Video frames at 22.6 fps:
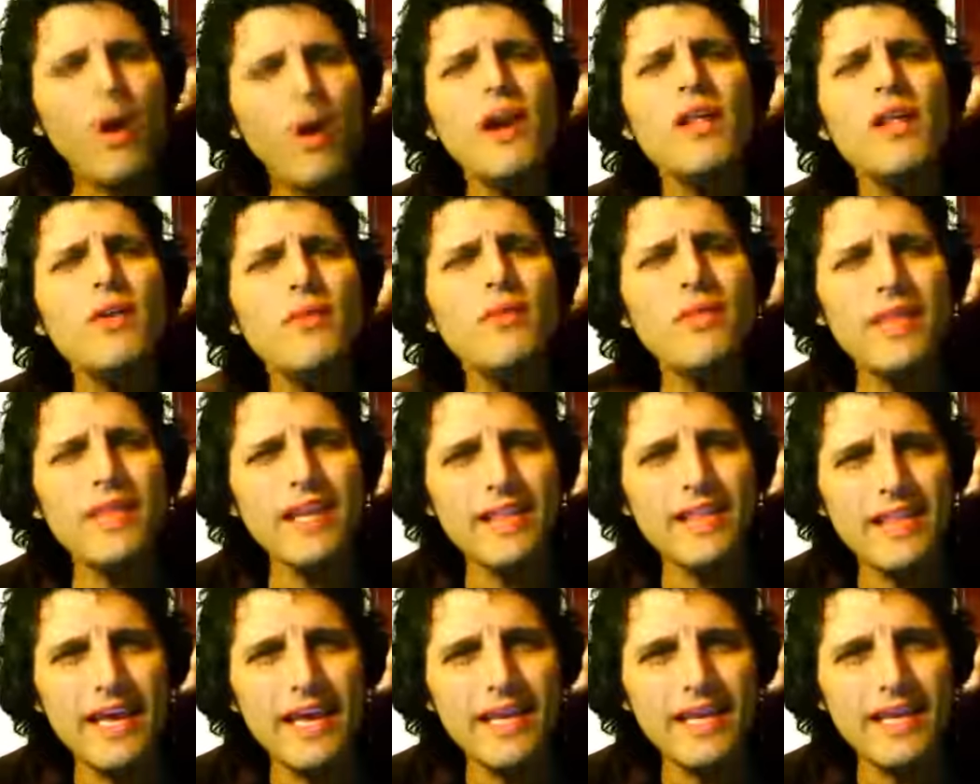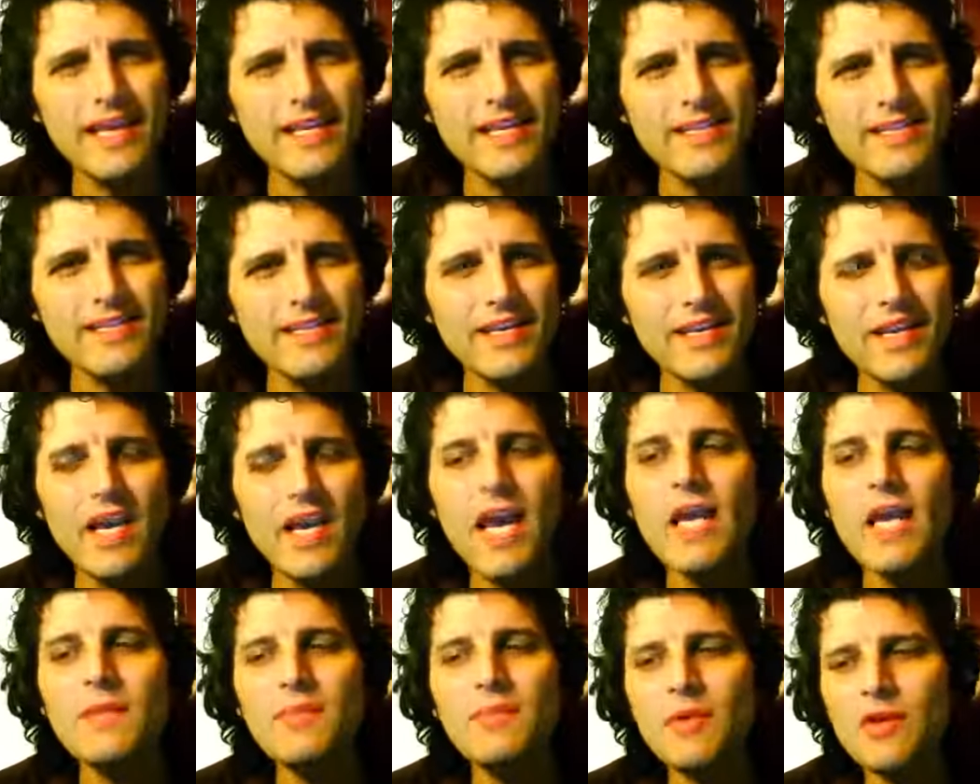Why do you think that is?
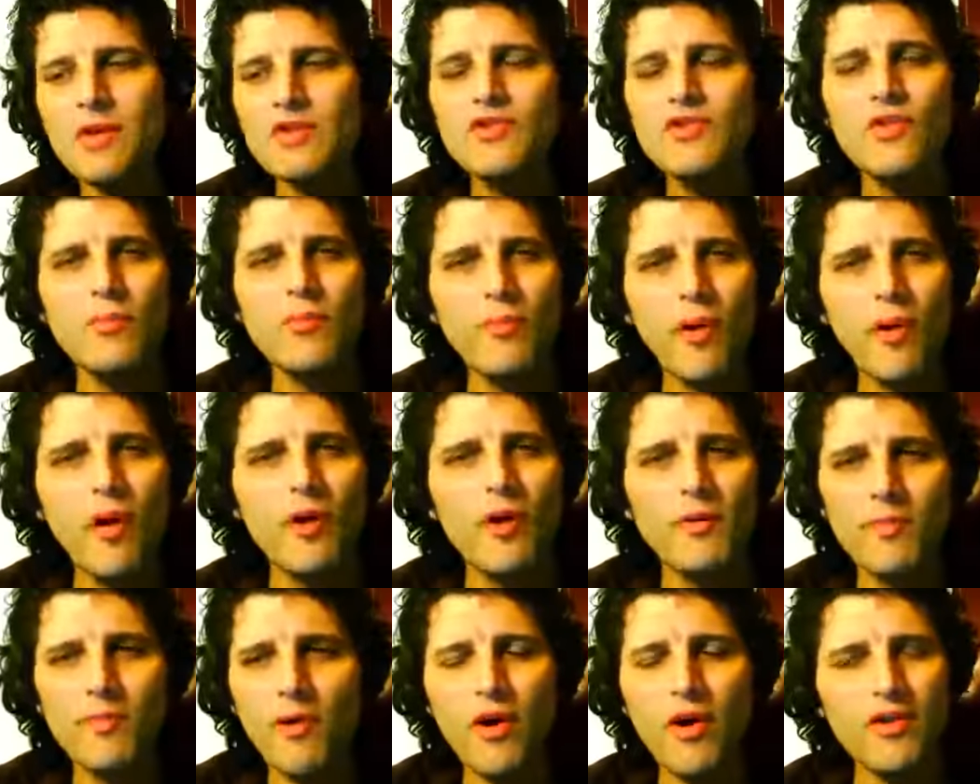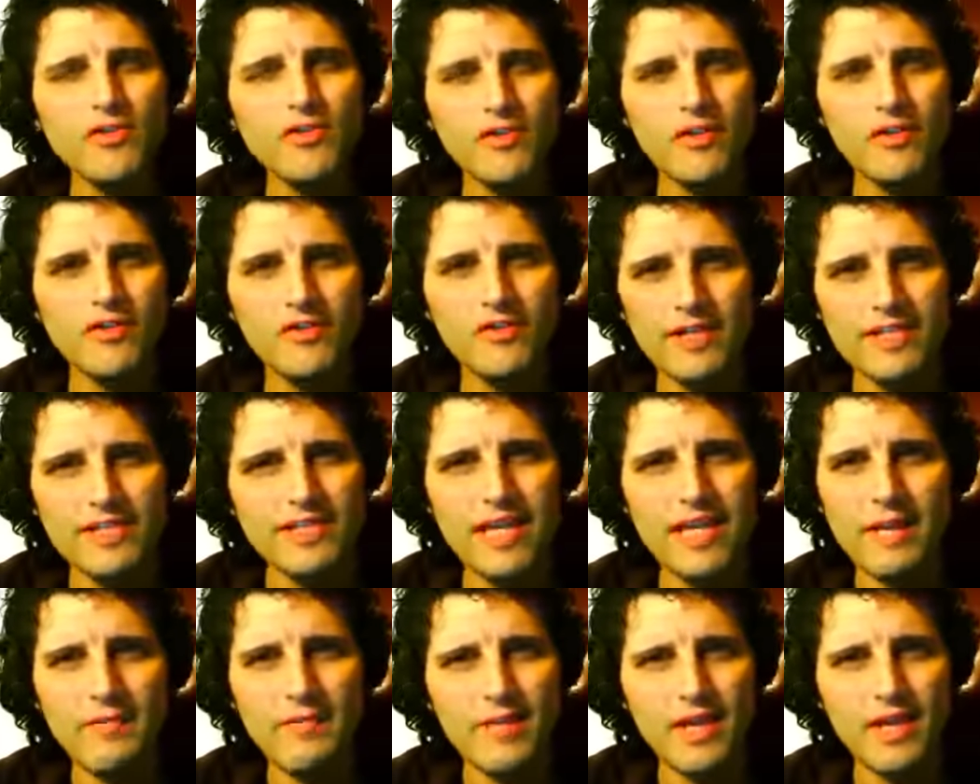It's because they're part and parcel of
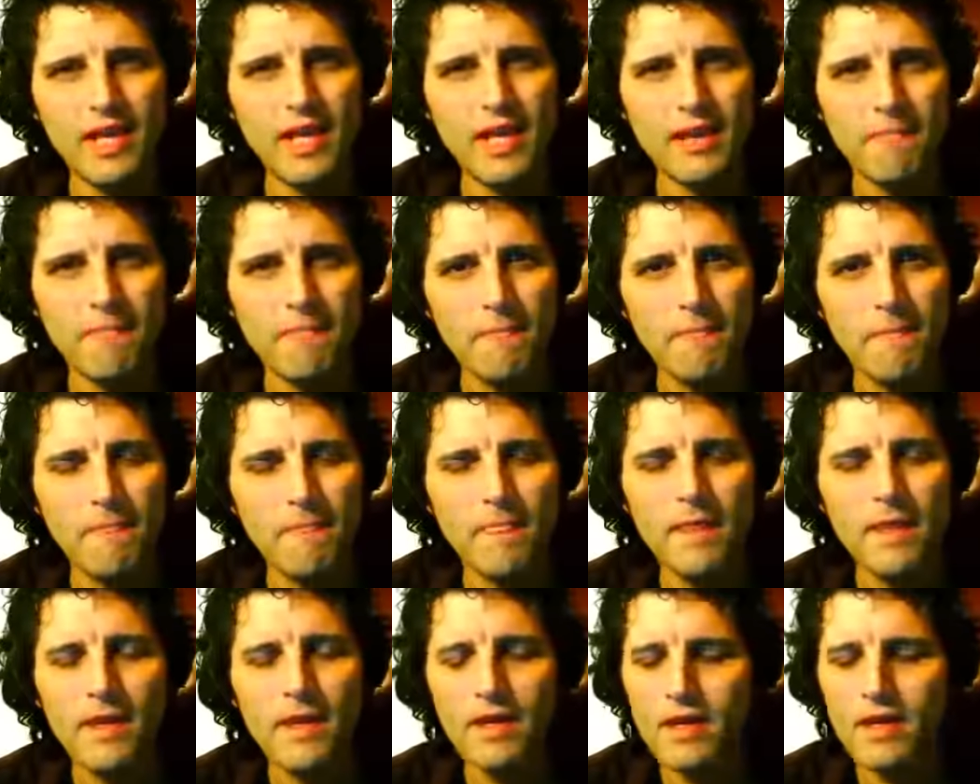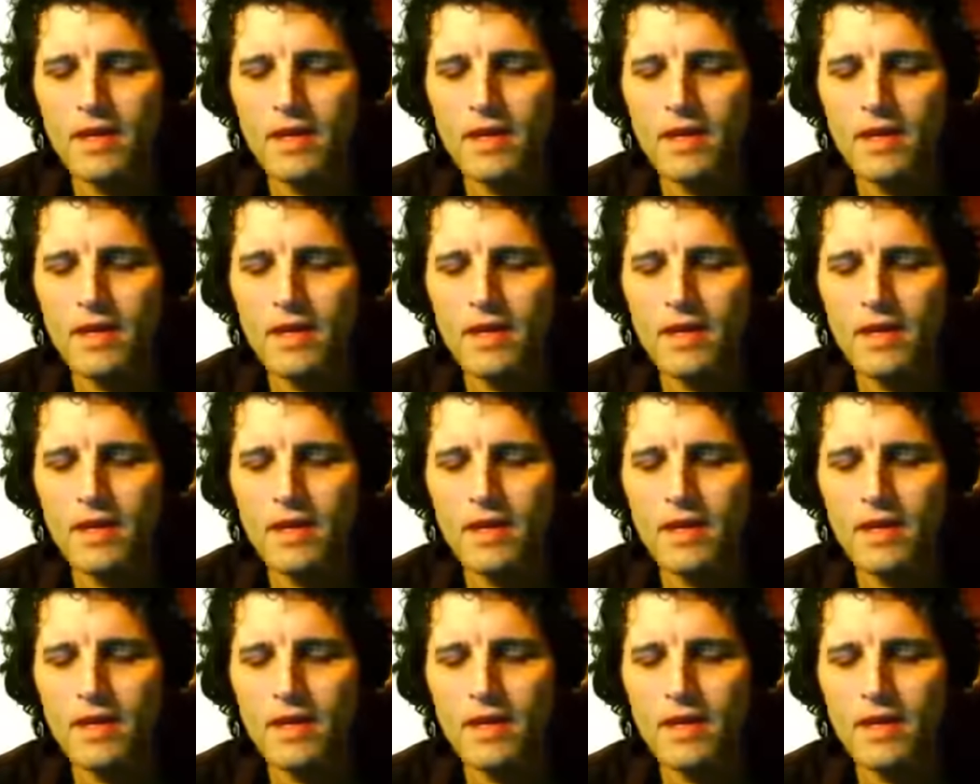the same thing.